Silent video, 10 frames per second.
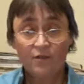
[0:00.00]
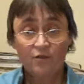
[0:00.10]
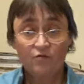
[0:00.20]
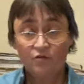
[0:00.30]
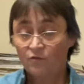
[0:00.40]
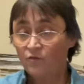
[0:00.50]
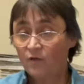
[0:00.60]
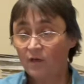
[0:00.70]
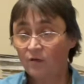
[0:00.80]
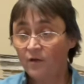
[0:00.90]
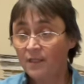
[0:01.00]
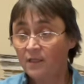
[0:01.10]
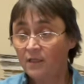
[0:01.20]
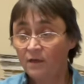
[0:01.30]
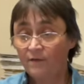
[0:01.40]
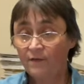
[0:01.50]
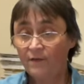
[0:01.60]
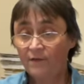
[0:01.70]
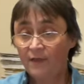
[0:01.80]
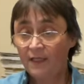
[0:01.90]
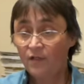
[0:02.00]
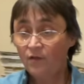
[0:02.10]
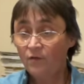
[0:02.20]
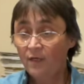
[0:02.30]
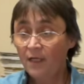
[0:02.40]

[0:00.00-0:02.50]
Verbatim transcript: you can just, you know, rest it there if you, if you need to.